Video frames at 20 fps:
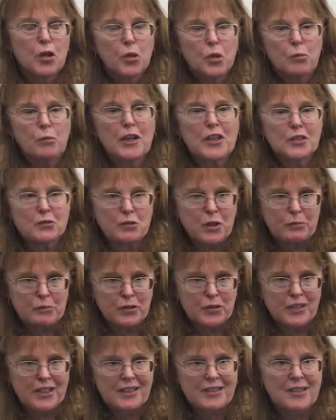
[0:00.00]
Who best
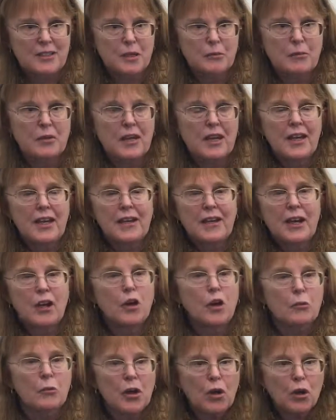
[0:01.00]
represents them? And how
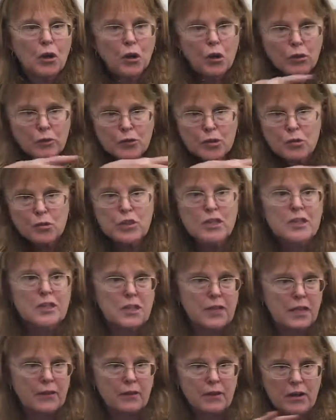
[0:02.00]
can we all do this
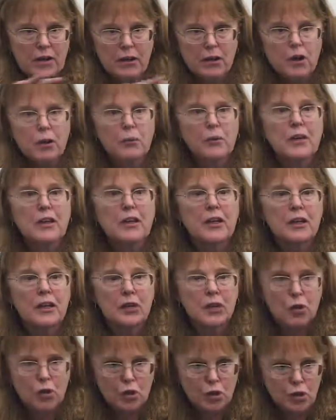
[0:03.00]
together? How can we
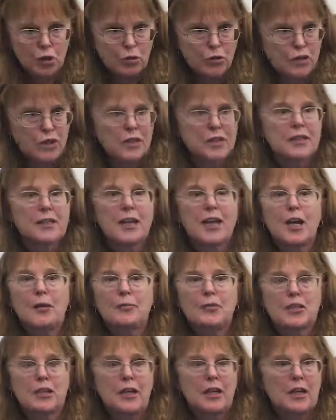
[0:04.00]
close these
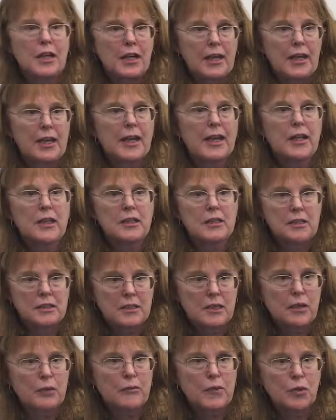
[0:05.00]
gaps and
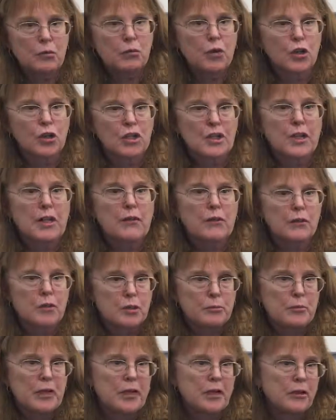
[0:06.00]
work together
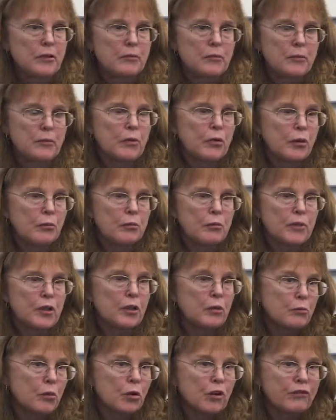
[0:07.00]
to make it
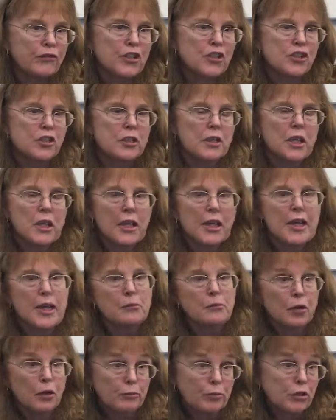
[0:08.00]
more efficient
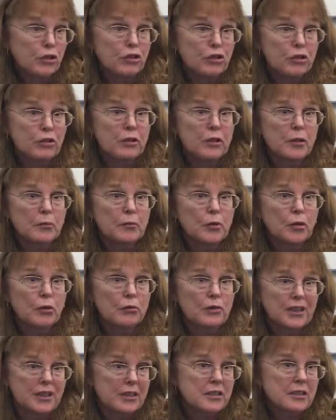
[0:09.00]
and more personal and more
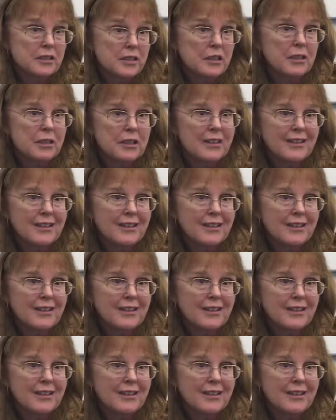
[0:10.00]
realistic?